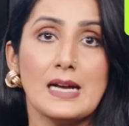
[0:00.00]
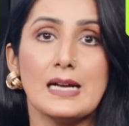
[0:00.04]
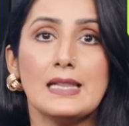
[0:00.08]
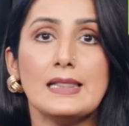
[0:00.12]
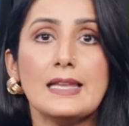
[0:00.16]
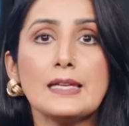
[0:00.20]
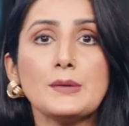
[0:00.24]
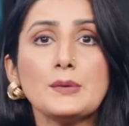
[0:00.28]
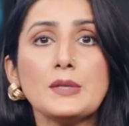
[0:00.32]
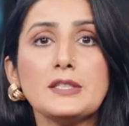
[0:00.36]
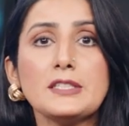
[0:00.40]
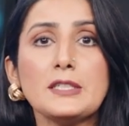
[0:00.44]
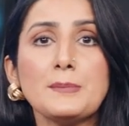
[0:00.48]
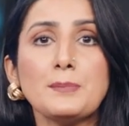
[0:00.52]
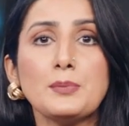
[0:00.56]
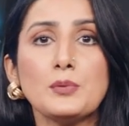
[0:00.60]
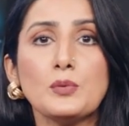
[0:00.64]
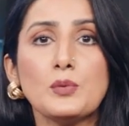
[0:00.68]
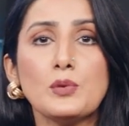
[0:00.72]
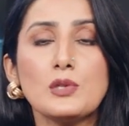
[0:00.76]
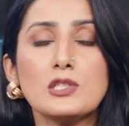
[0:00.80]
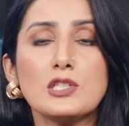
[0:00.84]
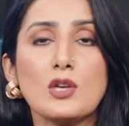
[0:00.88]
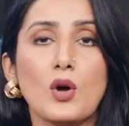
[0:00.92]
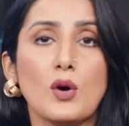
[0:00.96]
Liquidity
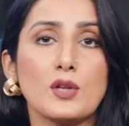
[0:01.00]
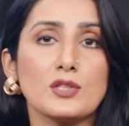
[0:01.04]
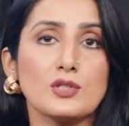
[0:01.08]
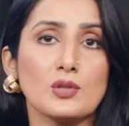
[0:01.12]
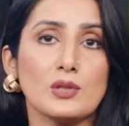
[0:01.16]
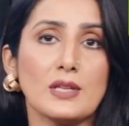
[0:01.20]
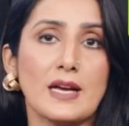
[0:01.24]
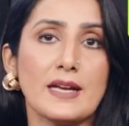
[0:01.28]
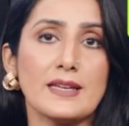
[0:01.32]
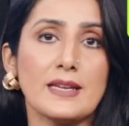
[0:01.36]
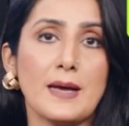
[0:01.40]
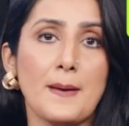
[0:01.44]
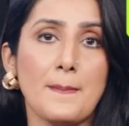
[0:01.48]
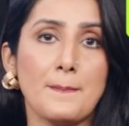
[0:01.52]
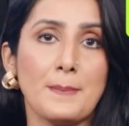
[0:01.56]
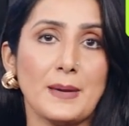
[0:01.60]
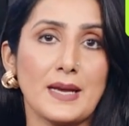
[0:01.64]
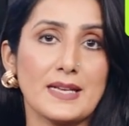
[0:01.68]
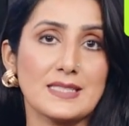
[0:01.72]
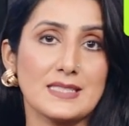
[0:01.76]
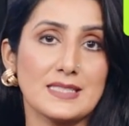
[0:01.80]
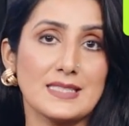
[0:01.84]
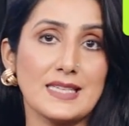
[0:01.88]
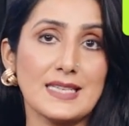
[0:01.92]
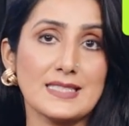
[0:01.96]
pools on
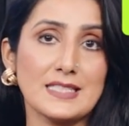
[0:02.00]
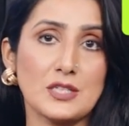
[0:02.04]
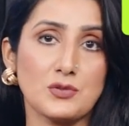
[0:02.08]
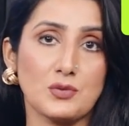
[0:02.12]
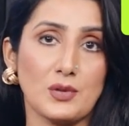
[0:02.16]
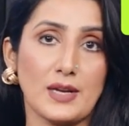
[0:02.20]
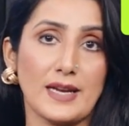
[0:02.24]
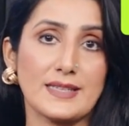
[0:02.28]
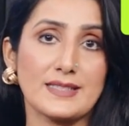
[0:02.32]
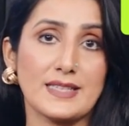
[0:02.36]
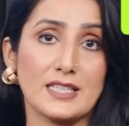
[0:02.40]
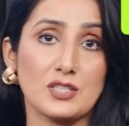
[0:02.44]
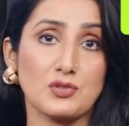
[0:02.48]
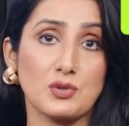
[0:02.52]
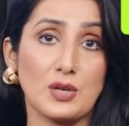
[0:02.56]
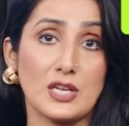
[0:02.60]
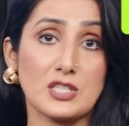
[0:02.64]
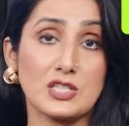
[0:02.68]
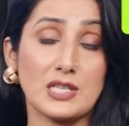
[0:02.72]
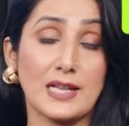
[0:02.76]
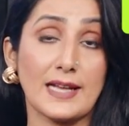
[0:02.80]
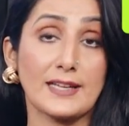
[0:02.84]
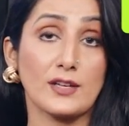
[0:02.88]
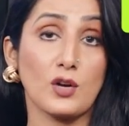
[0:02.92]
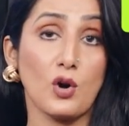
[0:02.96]
Solana-based decentralized
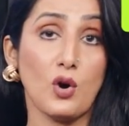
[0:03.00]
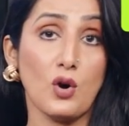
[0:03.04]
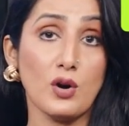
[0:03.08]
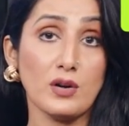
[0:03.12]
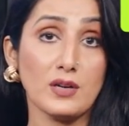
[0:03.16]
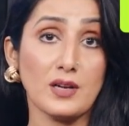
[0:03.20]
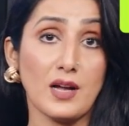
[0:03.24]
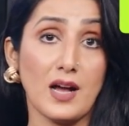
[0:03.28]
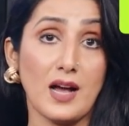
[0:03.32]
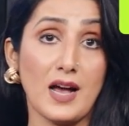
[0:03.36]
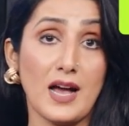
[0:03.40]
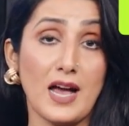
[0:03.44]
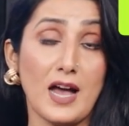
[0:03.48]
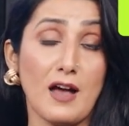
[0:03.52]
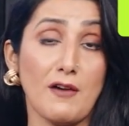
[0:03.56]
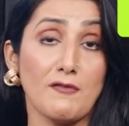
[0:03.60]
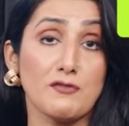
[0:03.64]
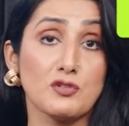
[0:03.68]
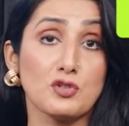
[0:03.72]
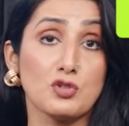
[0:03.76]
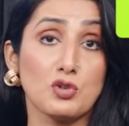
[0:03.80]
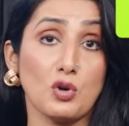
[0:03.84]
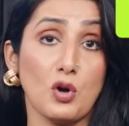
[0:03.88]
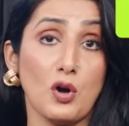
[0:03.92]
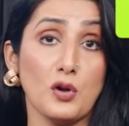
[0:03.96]
exchange like Orca
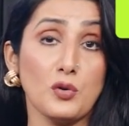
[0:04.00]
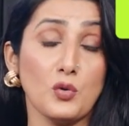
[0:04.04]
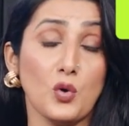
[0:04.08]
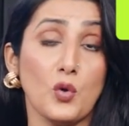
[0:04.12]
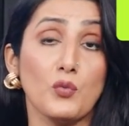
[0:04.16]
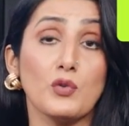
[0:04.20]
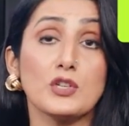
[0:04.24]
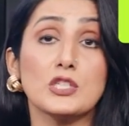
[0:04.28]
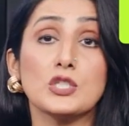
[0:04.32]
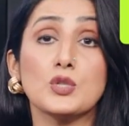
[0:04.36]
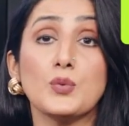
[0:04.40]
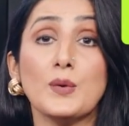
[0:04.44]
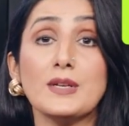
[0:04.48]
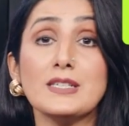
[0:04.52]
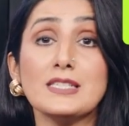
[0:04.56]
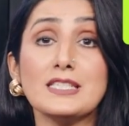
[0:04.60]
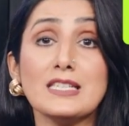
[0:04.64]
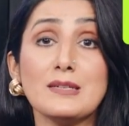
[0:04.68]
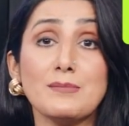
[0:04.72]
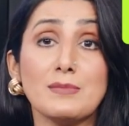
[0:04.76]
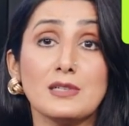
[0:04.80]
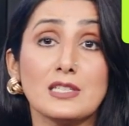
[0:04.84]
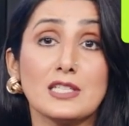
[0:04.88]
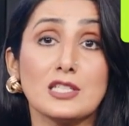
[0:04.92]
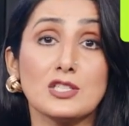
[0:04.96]
have drawn over
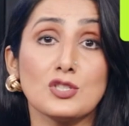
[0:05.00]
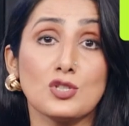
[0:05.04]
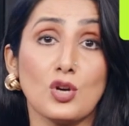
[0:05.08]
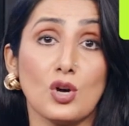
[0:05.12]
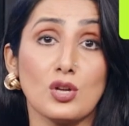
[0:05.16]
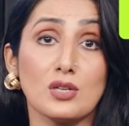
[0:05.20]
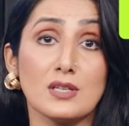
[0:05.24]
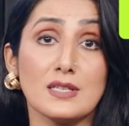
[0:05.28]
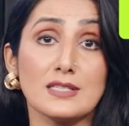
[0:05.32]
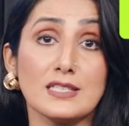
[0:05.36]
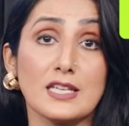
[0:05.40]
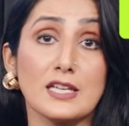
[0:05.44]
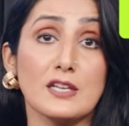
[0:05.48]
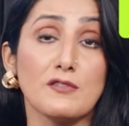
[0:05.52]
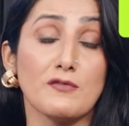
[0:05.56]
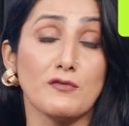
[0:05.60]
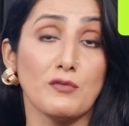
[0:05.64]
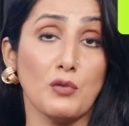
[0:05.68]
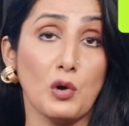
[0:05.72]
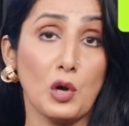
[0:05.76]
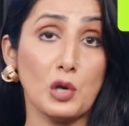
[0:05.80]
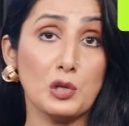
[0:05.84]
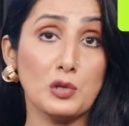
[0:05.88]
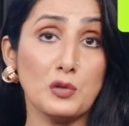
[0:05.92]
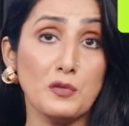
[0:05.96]
$20 million in
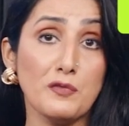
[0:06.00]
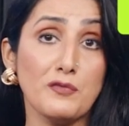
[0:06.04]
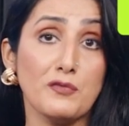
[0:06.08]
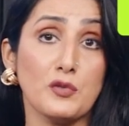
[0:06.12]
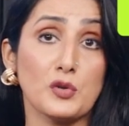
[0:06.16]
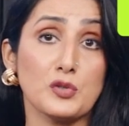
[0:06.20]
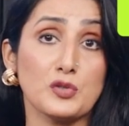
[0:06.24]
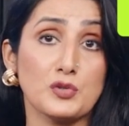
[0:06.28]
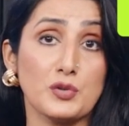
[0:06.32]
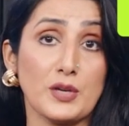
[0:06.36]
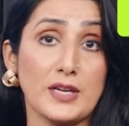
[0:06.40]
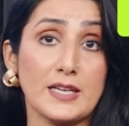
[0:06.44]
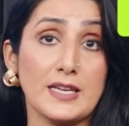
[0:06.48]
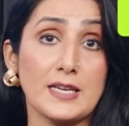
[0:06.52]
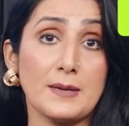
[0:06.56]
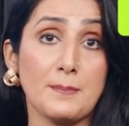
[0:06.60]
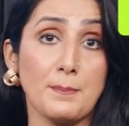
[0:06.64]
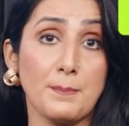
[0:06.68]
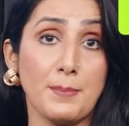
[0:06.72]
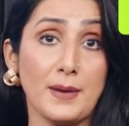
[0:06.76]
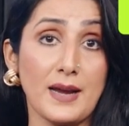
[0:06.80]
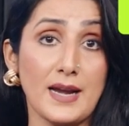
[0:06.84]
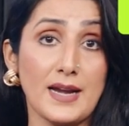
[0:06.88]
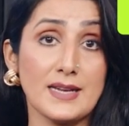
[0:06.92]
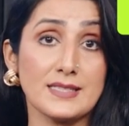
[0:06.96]
volume for trading
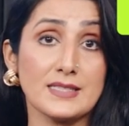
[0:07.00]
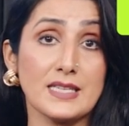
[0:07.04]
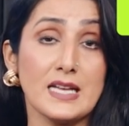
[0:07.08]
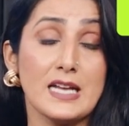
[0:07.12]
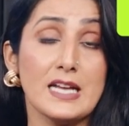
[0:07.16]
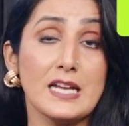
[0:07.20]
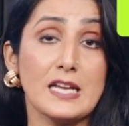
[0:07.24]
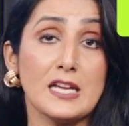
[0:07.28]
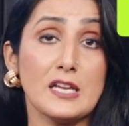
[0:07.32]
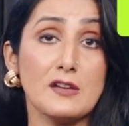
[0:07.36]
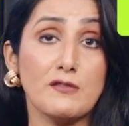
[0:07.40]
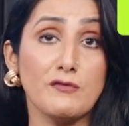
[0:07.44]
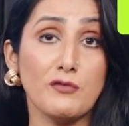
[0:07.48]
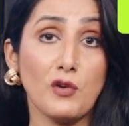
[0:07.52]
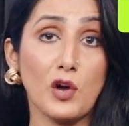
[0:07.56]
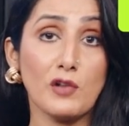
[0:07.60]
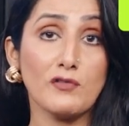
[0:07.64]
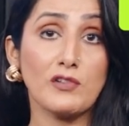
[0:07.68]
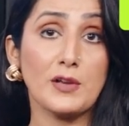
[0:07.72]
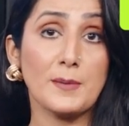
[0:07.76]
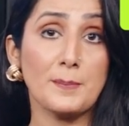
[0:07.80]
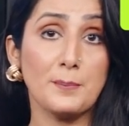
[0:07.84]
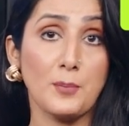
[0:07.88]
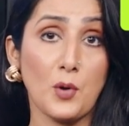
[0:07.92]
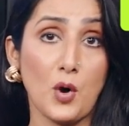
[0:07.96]
pairs
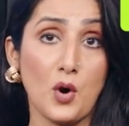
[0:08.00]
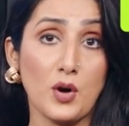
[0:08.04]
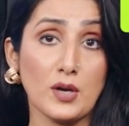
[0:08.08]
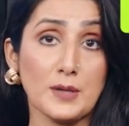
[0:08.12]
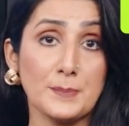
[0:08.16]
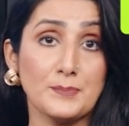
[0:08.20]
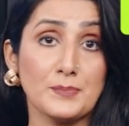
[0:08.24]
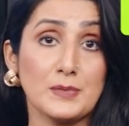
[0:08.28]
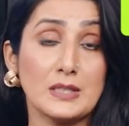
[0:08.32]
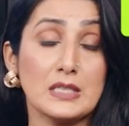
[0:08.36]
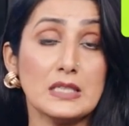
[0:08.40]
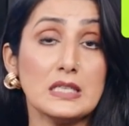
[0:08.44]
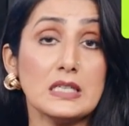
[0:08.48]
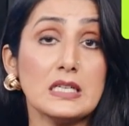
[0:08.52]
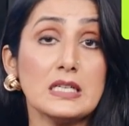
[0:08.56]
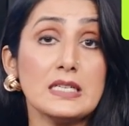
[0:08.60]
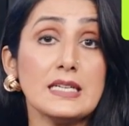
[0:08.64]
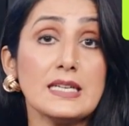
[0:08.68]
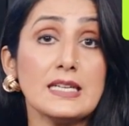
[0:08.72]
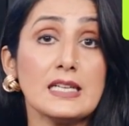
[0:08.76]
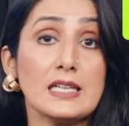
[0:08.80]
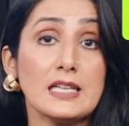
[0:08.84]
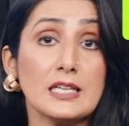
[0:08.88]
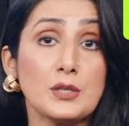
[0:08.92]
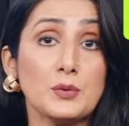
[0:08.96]
involving Bonk,
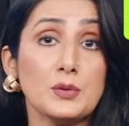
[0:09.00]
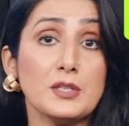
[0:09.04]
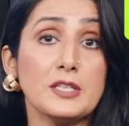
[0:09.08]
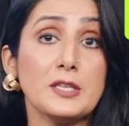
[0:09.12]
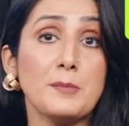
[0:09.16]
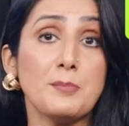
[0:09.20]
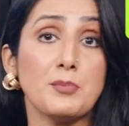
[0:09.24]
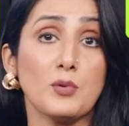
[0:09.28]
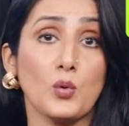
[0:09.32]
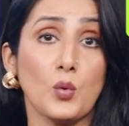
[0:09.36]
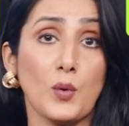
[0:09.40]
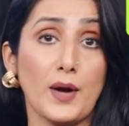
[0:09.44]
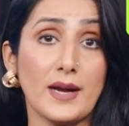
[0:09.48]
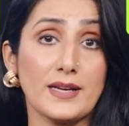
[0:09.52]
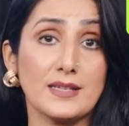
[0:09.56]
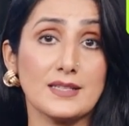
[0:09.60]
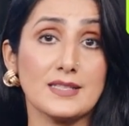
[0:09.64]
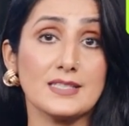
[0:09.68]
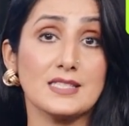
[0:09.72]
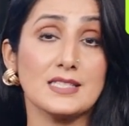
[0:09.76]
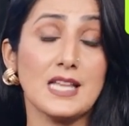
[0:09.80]
earning liquidity providers